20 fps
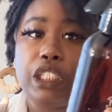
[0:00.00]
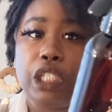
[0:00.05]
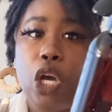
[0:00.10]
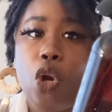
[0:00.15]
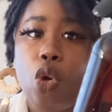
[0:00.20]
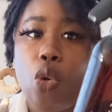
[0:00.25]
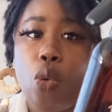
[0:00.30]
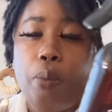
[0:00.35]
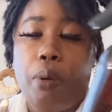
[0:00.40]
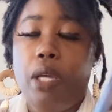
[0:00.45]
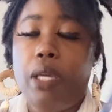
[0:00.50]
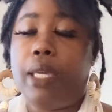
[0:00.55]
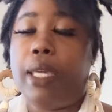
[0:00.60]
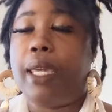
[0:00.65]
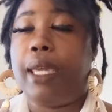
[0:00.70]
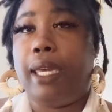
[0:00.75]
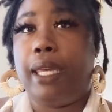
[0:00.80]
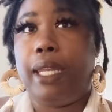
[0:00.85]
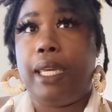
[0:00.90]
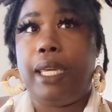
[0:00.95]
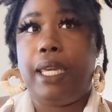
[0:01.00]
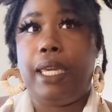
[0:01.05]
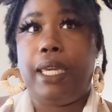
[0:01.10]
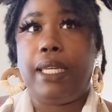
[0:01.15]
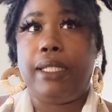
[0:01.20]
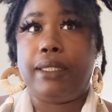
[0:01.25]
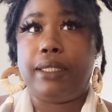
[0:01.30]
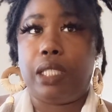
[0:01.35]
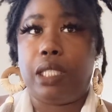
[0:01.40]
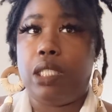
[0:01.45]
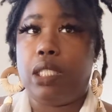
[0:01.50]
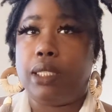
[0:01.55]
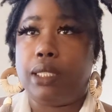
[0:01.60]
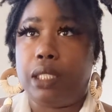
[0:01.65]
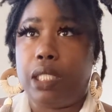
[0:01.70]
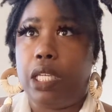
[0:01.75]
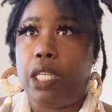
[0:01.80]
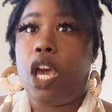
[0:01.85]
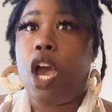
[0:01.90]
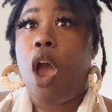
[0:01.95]
Soap, and it is in the
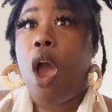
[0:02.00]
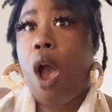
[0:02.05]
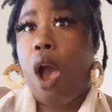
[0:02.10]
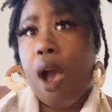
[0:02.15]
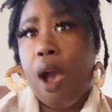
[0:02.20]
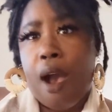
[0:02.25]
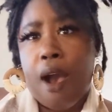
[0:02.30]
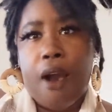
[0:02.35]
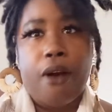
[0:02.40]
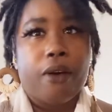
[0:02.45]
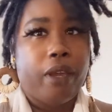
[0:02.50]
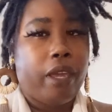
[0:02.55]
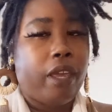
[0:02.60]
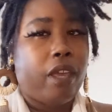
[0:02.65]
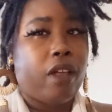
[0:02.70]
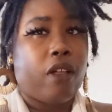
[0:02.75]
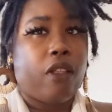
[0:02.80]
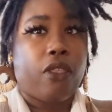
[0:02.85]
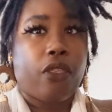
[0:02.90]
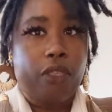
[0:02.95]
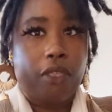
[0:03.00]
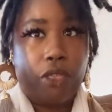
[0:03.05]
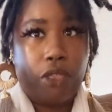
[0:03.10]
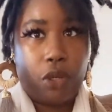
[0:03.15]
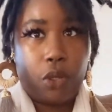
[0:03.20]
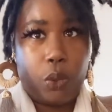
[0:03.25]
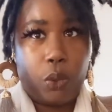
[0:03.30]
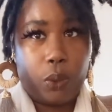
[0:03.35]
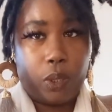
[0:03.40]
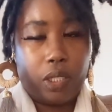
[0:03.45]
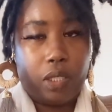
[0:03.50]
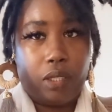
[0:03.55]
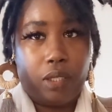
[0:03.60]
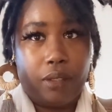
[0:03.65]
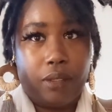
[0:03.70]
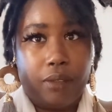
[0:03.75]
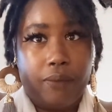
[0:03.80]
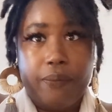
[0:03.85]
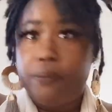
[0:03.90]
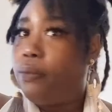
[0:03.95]
scent all hail the queen.
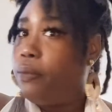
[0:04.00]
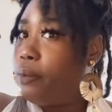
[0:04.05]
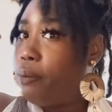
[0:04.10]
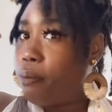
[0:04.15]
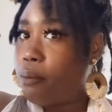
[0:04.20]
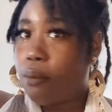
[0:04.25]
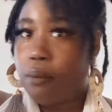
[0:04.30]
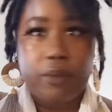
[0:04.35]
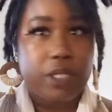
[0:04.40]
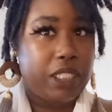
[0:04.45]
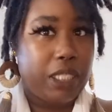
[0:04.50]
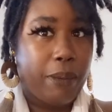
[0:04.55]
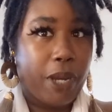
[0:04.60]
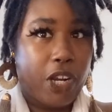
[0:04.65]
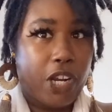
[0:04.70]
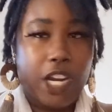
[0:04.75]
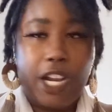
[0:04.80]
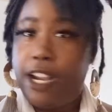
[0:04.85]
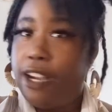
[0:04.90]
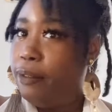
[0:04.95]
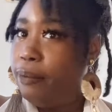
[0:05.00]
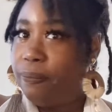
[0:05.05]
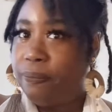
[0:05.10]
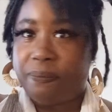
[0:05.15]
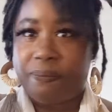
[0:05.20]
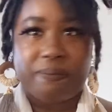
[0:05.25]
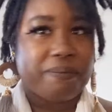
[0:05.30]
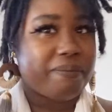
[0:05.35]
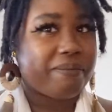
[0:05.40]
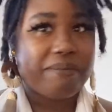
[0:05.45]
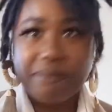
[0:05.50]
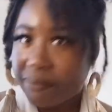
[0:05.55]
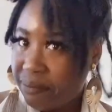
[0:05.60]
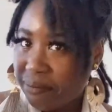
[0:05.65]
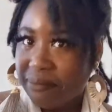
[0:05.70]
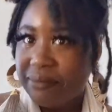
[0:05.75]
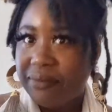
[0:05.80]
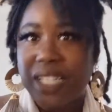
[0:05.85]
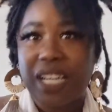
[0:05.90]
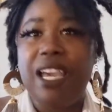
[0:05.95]
See my crown?
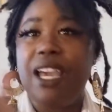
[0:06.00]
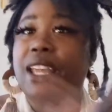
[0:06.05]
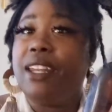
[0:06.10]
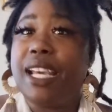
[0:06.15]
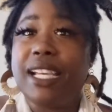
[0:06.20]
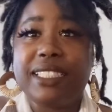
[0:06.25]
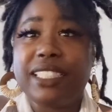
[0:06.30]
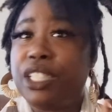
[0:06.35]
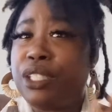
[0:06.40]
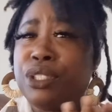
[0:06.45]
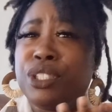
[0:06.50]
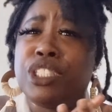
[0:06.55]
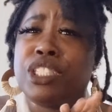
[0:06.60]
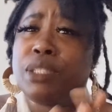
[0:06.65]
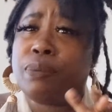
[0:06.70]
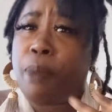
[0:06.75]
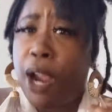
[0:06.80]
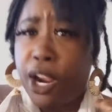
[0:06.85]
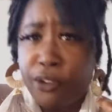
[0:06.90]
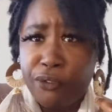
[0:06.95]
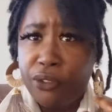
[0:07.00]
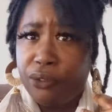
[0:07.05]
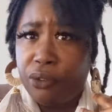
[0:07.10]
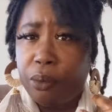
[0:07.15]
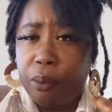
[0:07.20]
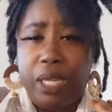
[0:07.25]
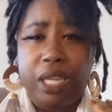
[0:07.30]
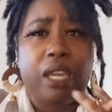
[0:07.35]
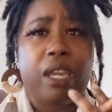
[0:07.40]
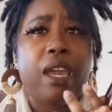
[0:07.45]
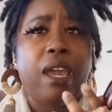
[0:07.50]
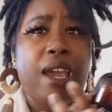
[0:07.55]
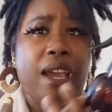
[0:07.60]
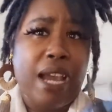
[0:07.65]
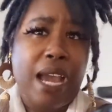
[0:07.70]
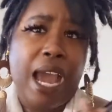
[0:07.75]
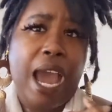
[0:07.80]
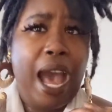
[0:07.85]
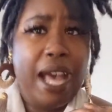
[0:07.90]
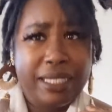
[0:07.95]
That scent is just perfect for me.
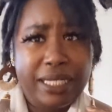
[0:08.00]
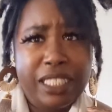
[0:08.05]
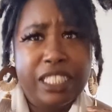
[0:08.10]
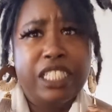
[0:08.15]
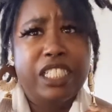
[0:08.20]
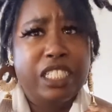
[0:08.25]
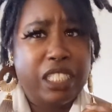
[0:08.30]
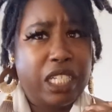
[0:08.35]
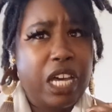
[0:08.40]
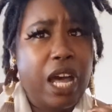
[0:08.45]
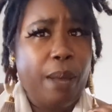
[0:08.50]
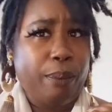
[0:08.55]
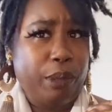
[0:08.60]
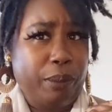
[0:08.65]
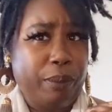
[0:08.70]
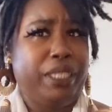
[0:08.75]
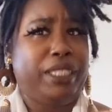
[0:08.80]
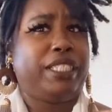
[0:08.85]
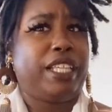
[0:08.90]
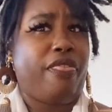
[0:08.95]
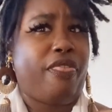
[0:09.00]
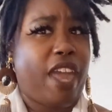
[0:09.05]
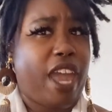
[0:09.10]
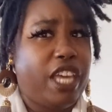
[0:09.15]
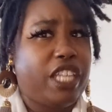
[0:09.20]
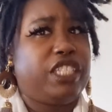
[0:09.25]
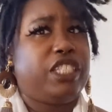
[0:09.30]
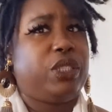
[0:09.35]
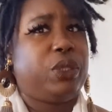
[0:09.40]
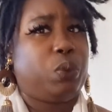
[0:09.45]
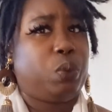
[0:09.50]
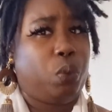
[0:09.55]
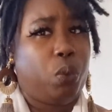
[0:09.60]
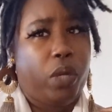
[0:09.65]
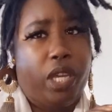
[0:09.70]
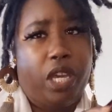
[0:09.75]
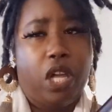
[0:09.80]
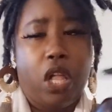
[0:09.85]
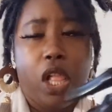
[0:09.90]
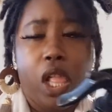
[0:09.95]
Got some good compliments on that as
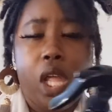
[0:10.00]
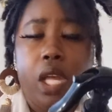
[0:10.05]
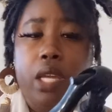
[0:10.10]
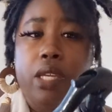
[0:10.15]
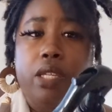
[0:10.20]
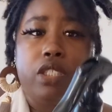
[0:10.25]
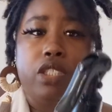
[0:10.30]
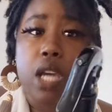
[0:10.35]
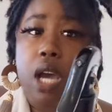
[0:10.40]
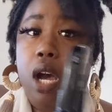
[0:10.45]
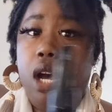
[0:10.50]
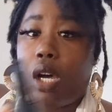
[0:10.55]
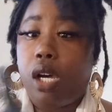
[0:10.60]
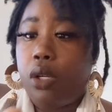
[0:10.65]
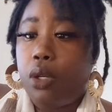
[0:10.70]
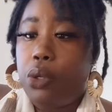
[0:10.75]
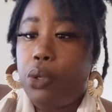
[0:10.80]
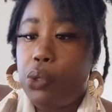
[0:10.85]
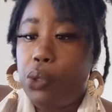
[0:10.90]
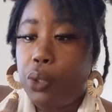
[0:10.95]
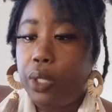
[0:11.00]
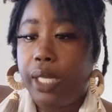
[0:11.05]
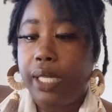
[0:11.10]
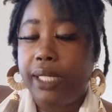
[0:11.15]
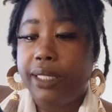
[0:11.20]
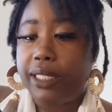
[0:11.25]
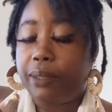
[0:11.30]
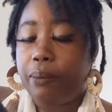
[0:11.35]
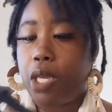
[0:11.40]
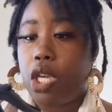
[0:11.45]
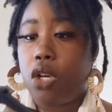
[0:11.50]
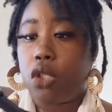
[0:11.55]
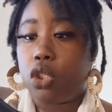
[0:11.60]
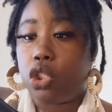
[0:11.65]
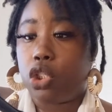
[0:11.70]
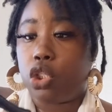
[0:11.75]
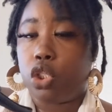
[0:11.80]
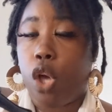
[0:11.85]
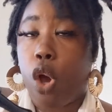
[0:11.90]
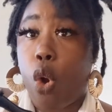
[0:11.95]
well. Y'all, it smells
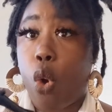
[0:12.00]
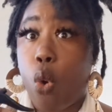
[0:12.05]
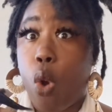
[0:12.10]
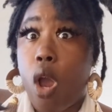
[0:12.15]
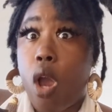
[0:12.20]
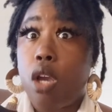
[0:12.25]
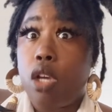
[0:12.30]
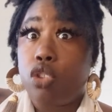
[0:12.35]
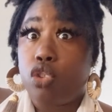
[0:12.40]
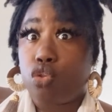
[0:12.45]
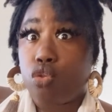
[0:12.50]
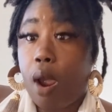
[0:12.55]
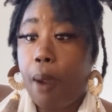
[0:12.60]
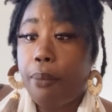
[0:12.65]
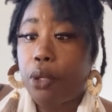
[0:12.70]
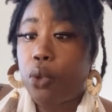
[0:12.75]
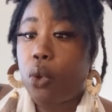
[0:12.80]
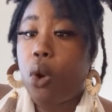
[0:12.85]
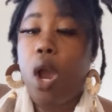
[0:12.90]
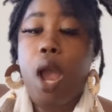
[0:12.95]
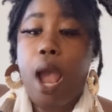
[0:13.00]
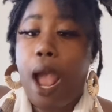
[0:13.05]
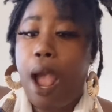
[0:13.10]
so tropical.